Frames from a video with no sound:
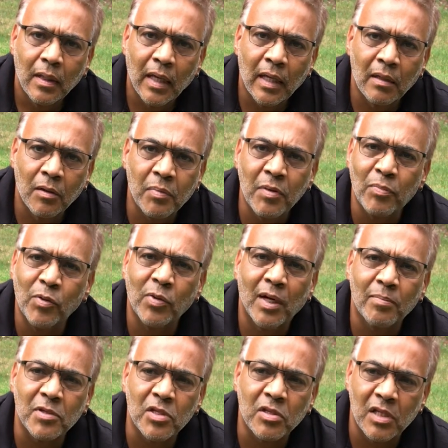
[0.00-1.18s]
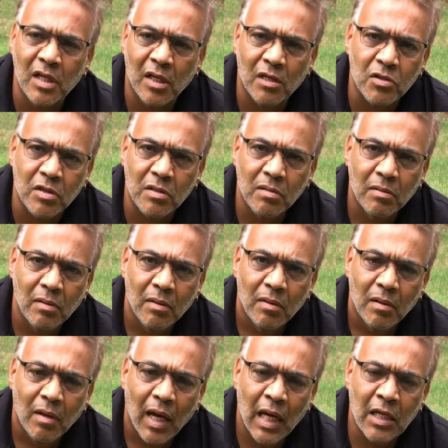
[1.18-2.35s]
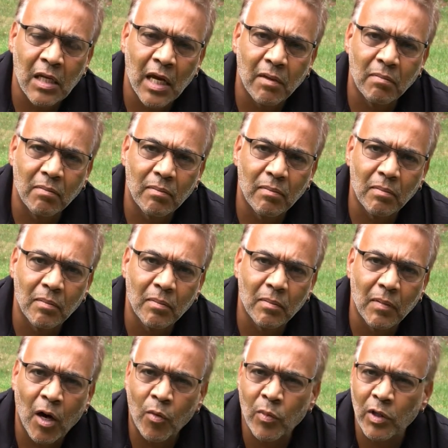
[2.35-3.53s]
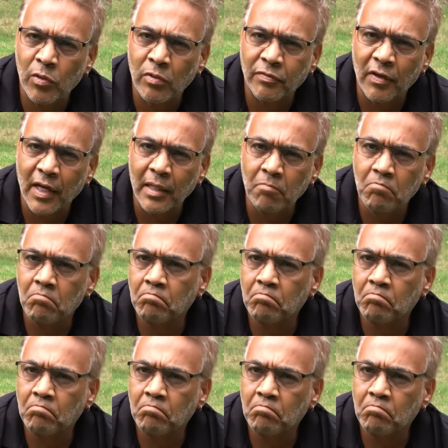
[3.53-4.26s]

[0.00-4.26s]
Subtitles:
And the people who come to see us. And yet, are we unified?